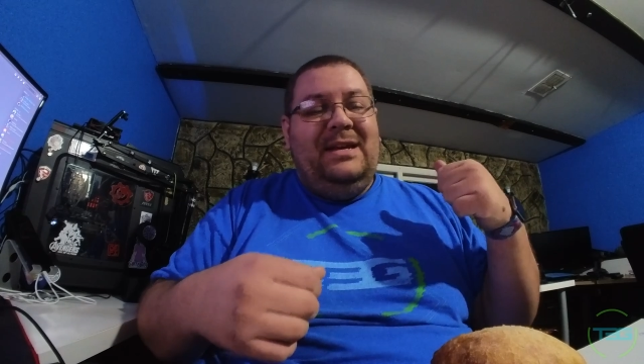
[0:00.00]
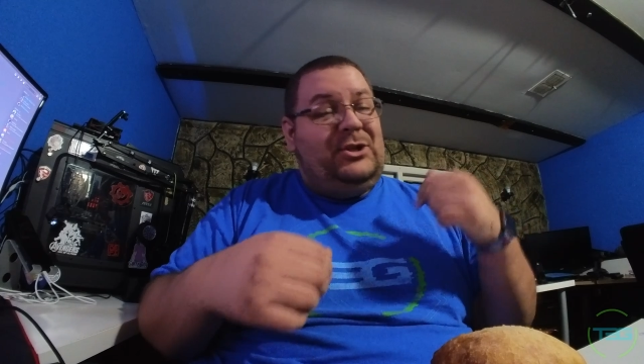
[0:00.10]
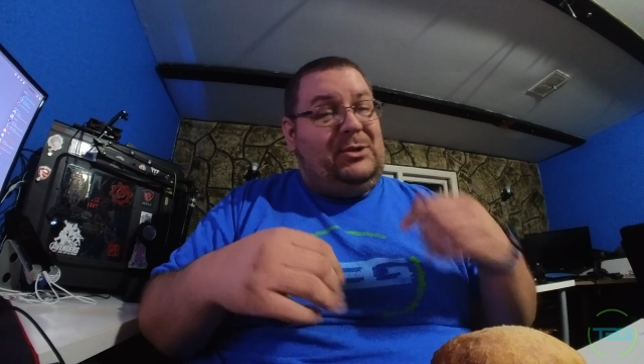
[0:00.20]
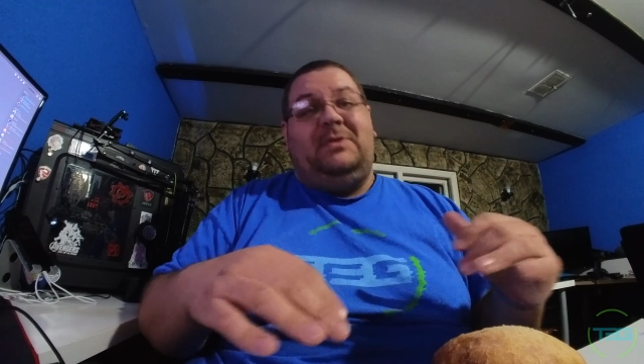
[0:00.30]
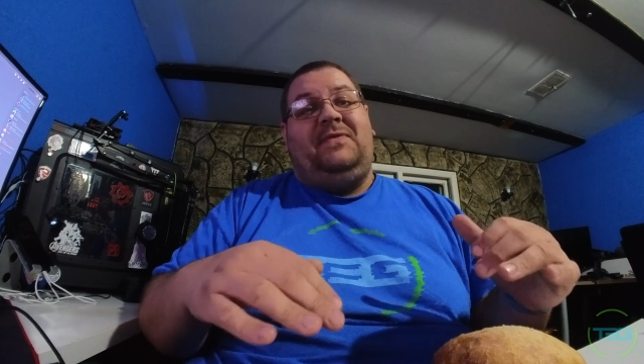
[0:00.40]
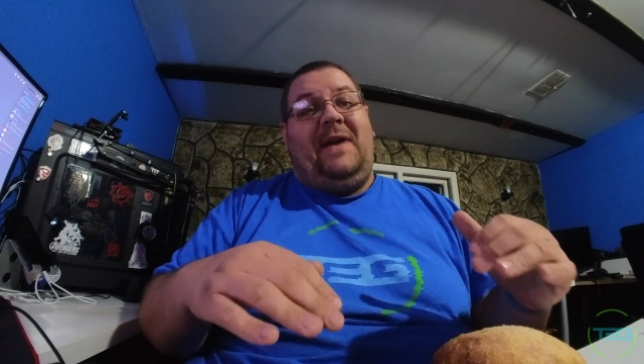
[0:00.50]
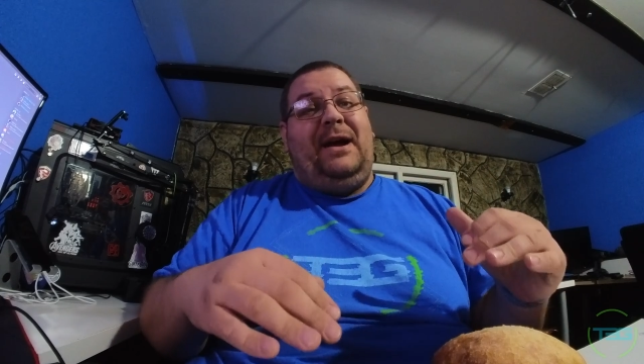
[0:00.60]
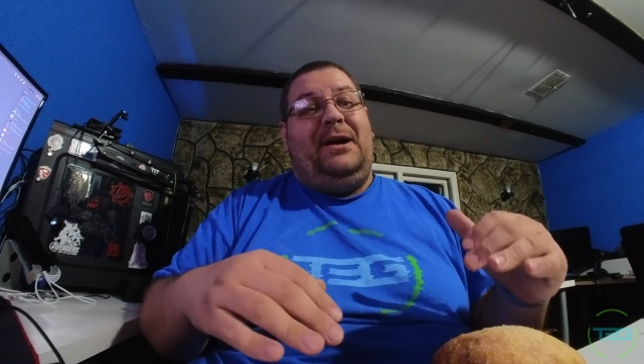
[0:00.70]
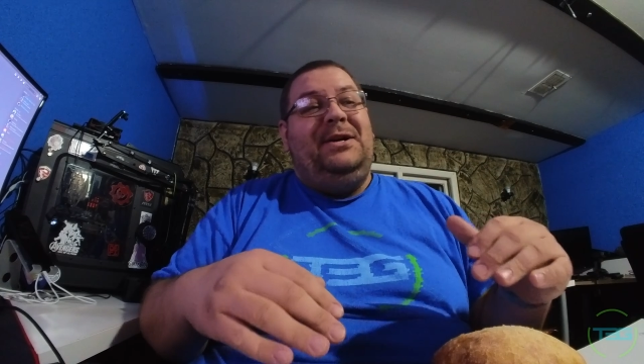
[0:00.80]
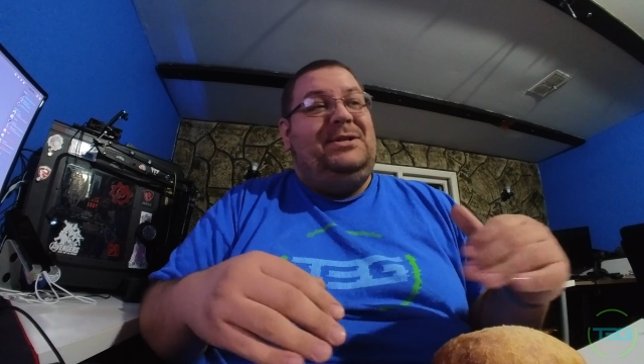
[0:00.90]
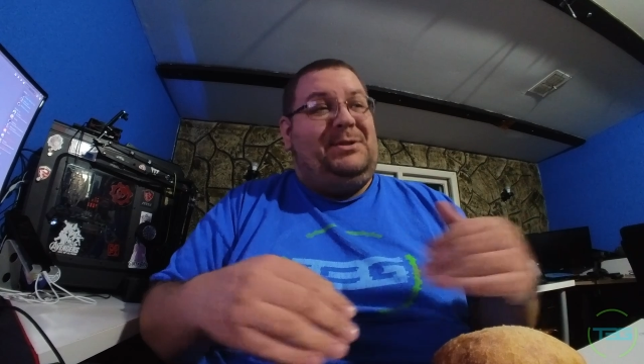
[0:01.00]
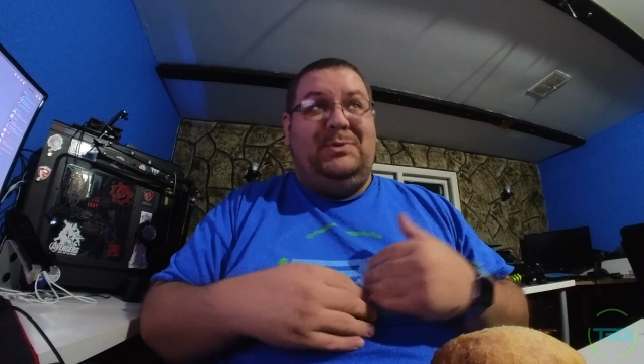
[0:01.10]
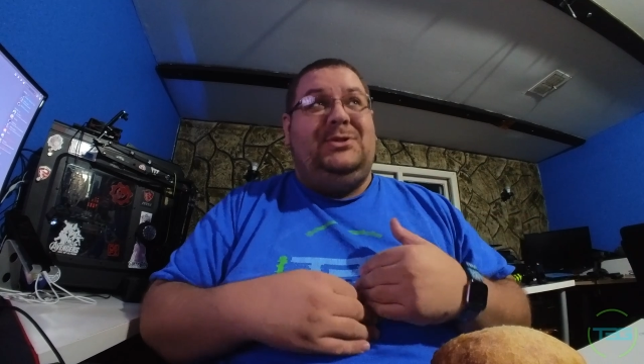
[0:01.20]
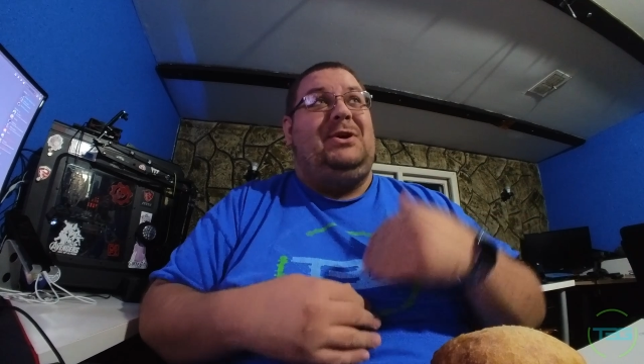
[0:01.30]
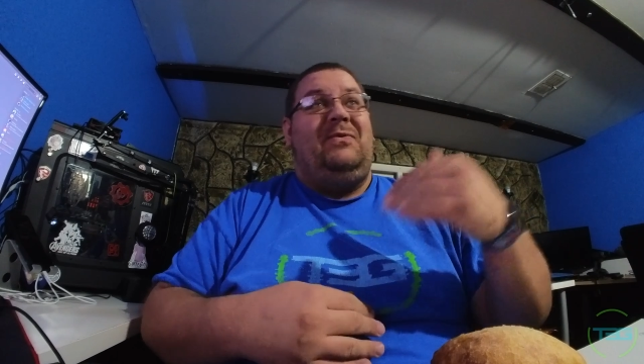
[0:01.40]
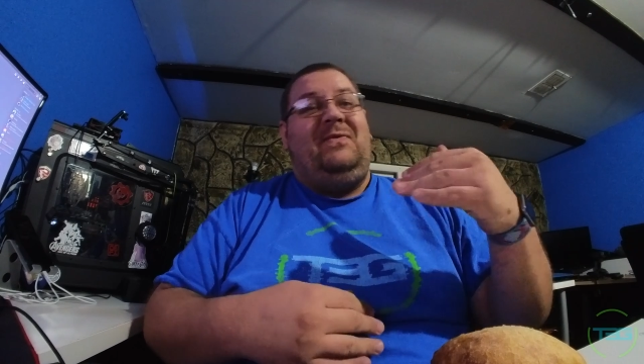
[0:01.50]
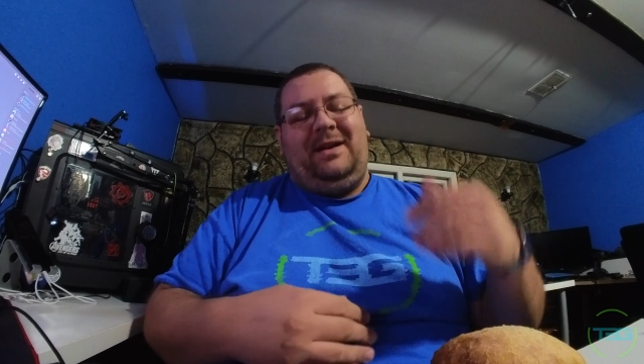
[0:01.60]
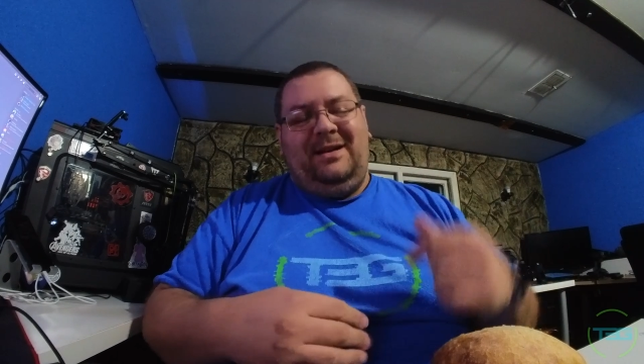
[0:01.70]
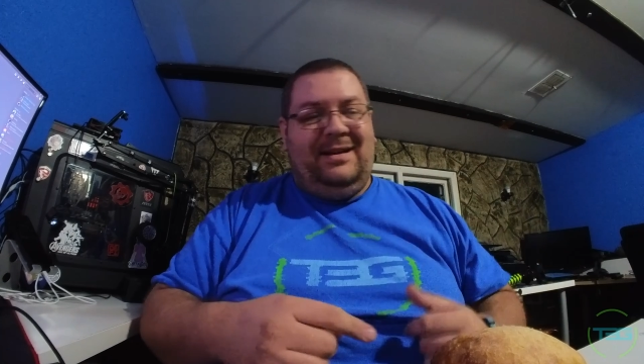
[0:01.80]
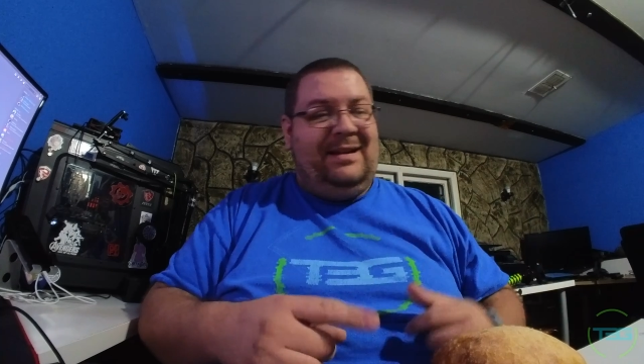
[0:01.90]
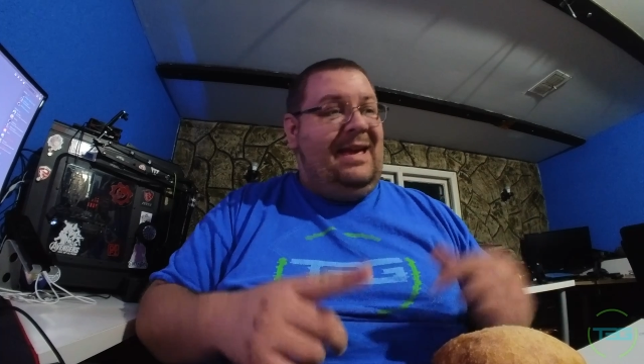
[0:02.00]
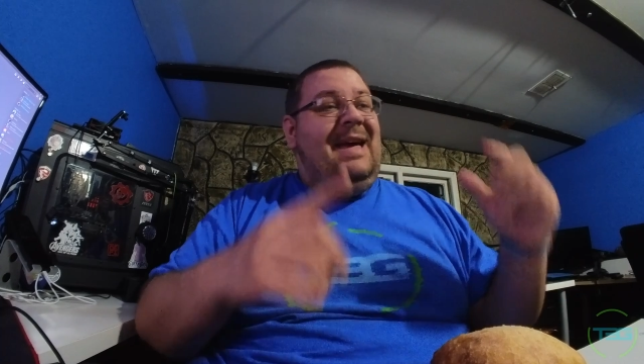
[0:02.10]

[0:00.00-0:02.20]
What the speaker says: She was fire. She was so fucking good.